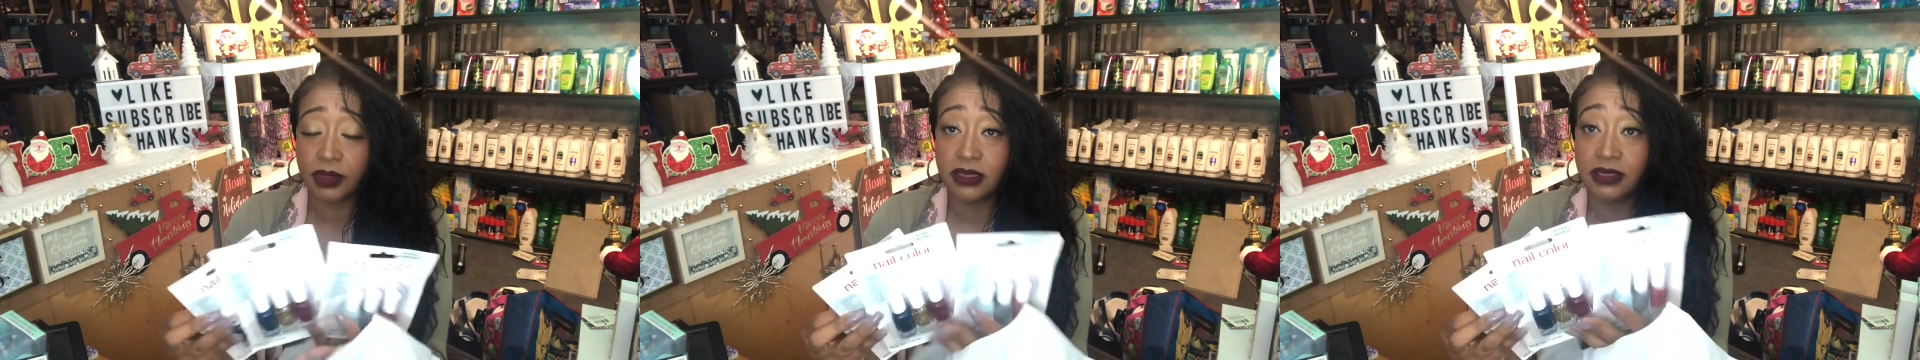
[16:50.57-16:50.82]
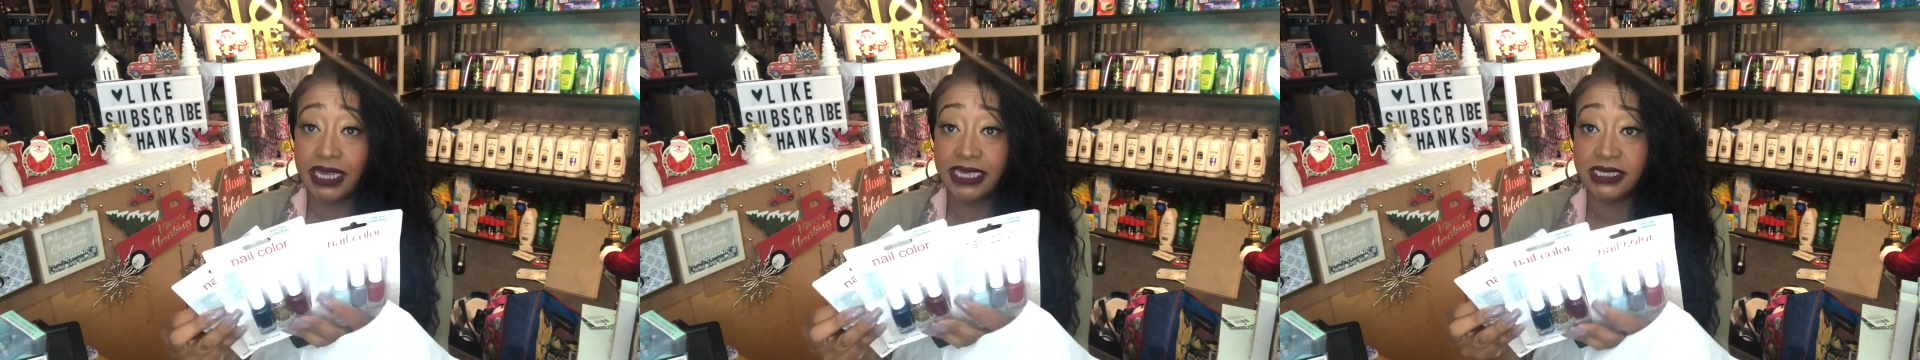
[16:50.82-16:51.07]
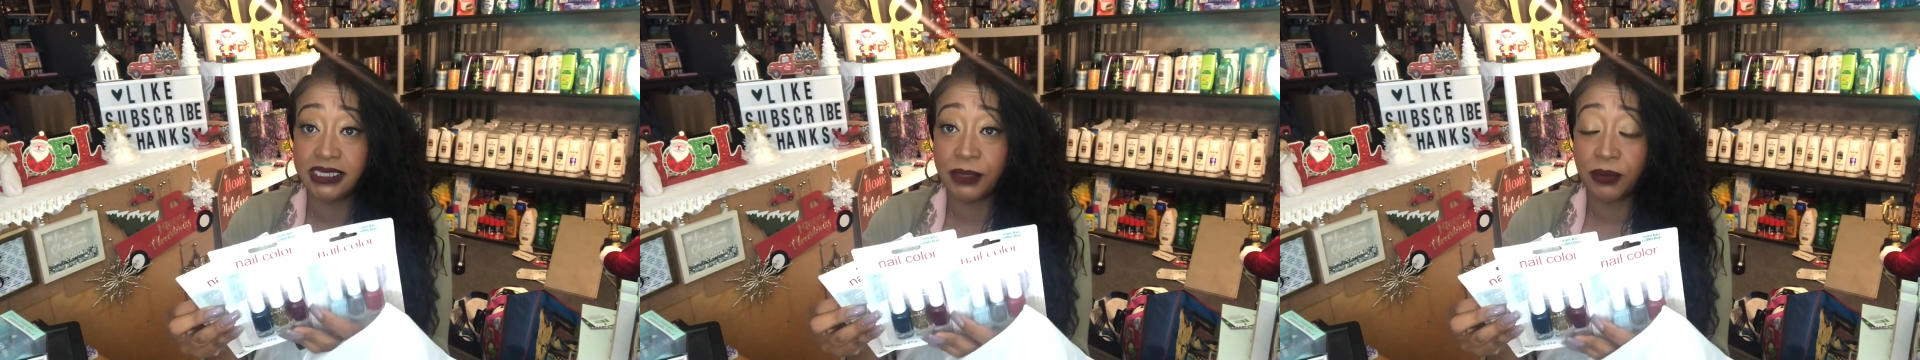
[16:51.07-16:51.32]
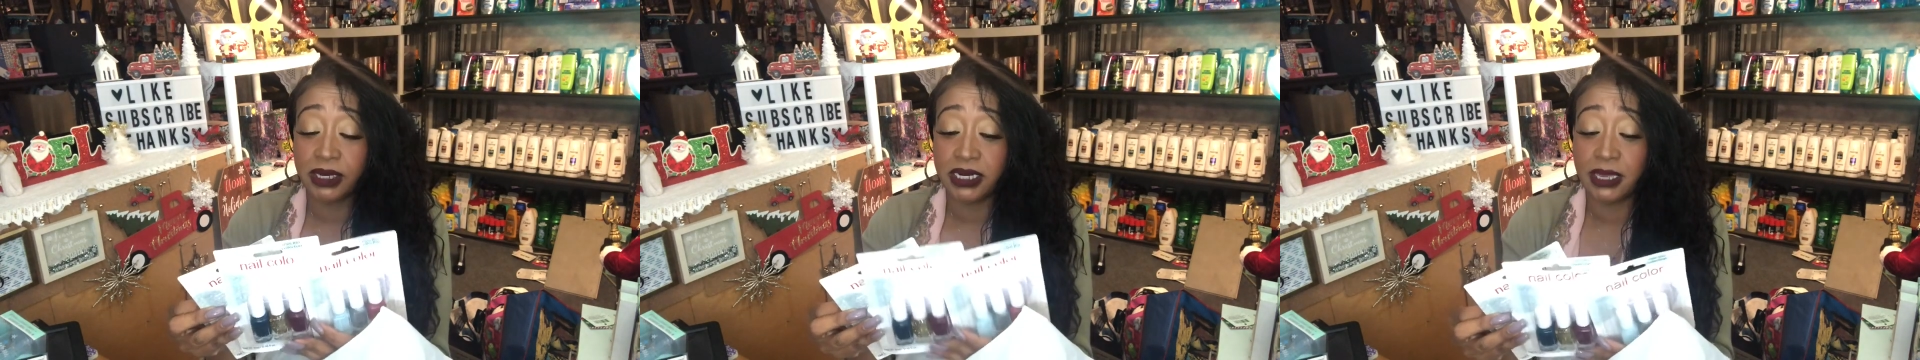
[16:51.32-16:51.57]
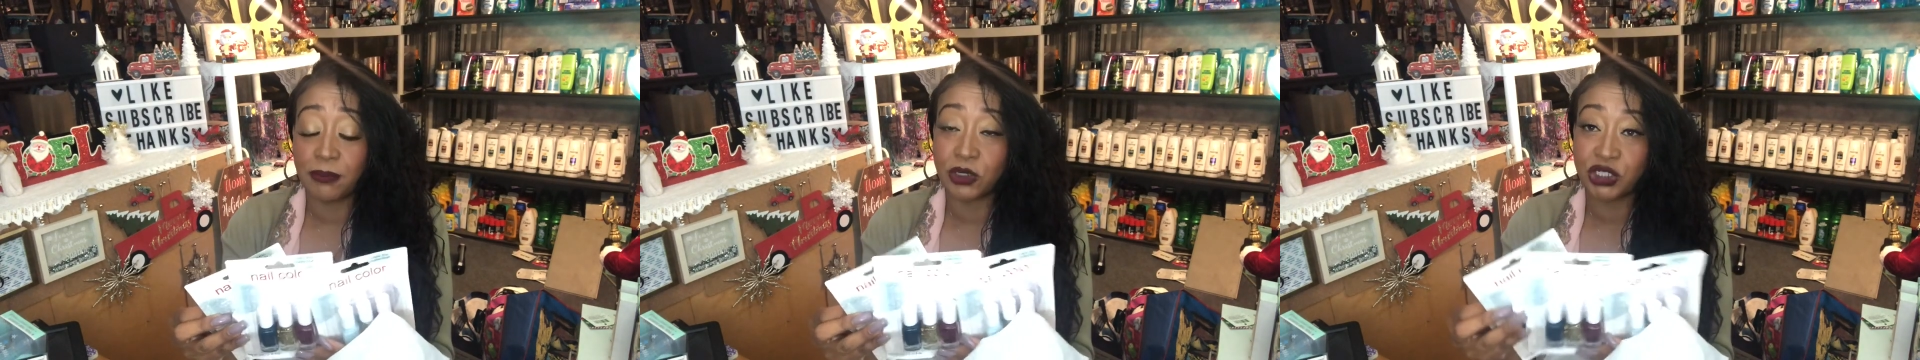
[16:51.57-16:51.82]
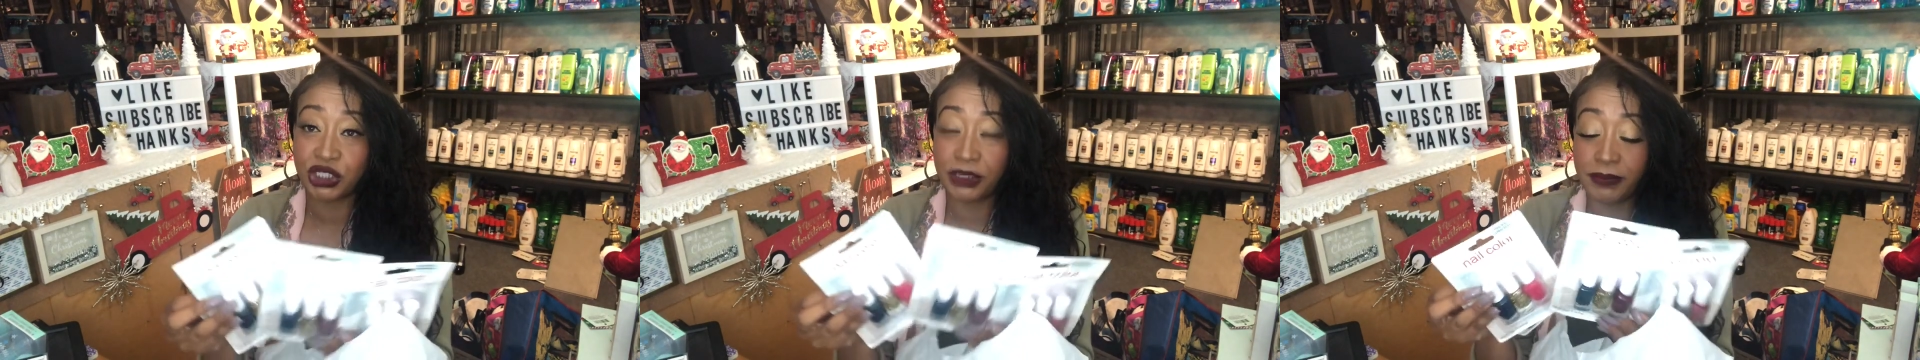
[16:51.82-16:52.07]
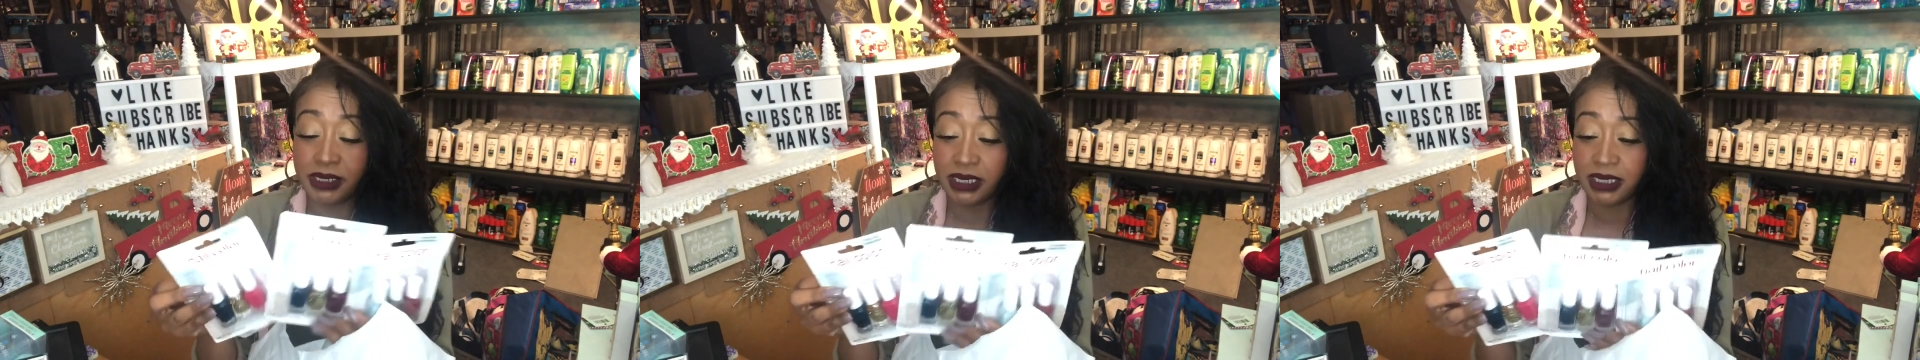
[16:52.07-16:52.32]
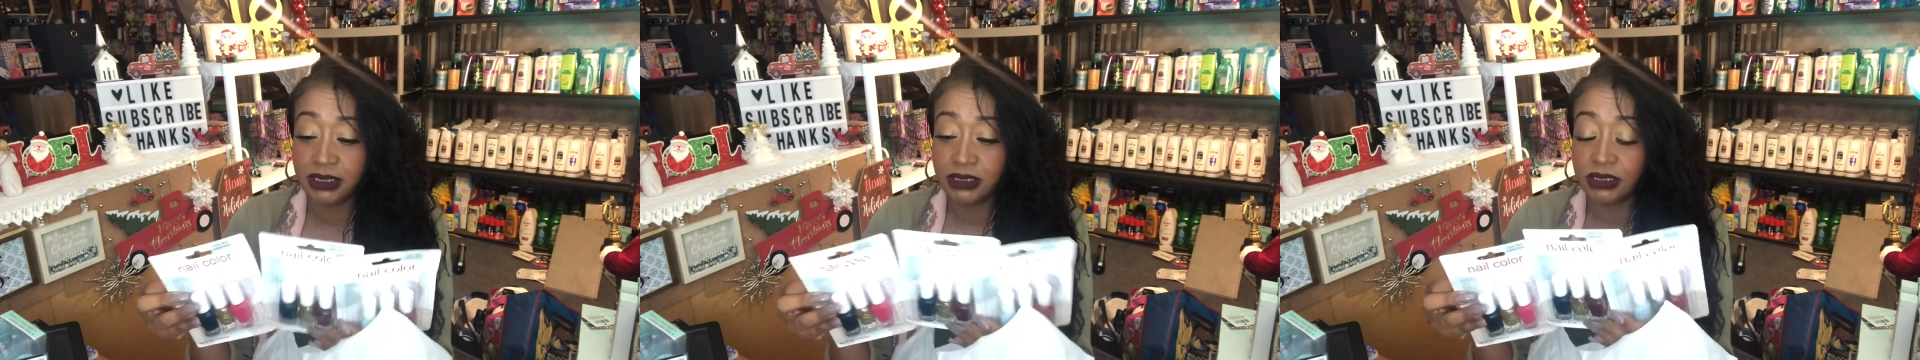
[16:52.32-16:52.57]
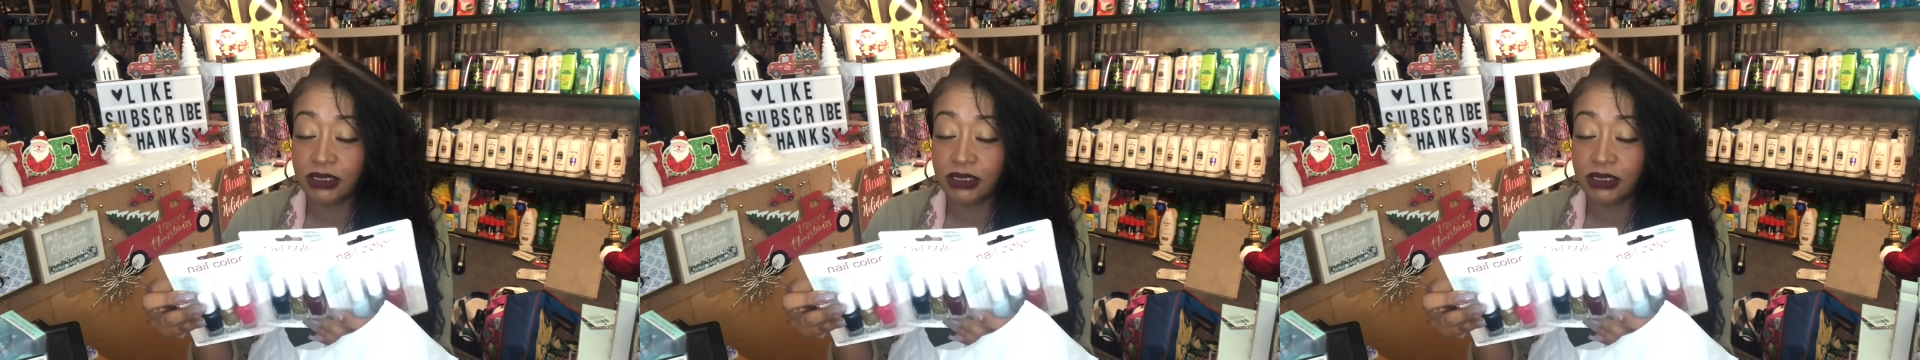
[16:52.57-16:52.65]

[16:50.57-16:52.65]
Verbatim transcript: they said they were going to get more shipment in,